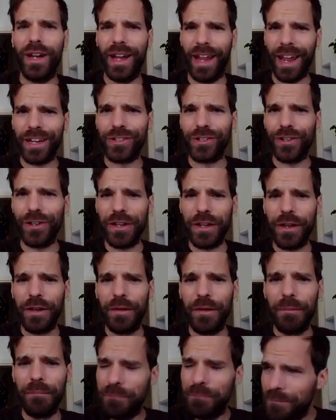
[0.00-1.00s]
actually
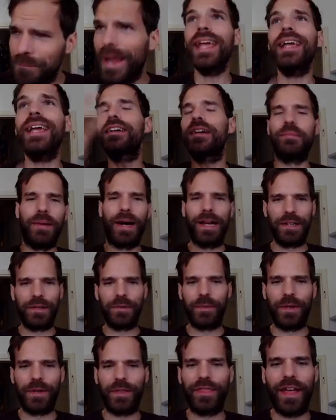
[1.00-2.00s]
make money
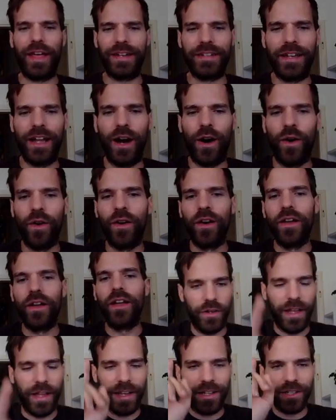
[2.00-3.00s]
with that now.
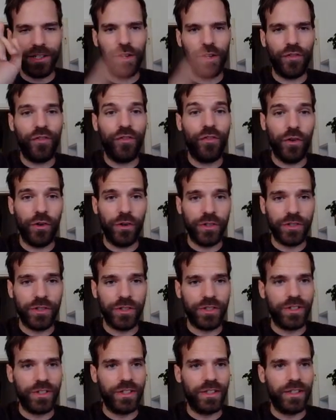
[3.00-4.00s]
Actually, first,